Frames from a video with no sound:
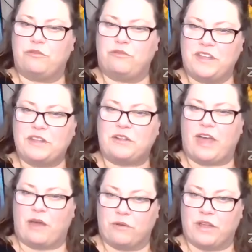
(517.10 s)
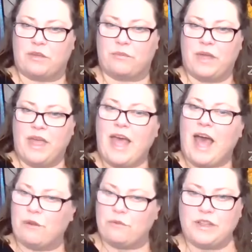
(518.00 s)
feel that rhythm.
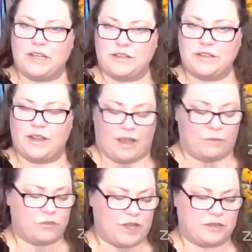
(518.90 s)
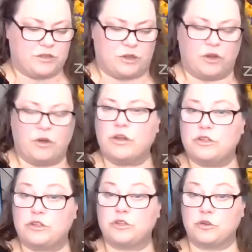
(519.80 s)
I really would like to encourage
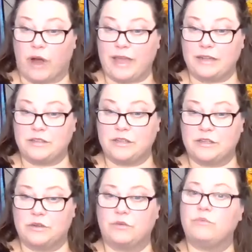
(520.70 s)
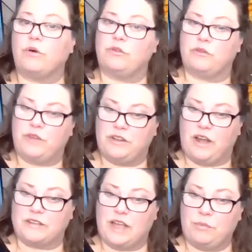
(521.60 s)
you to try it. Both your feed
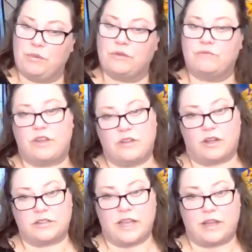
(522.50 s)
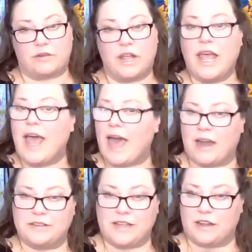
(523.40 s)
dogs up, feed dogs down.
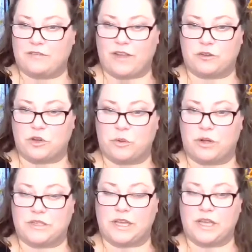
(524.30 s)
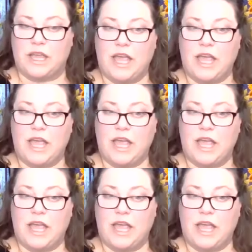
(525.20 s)
How does that affect your quilting?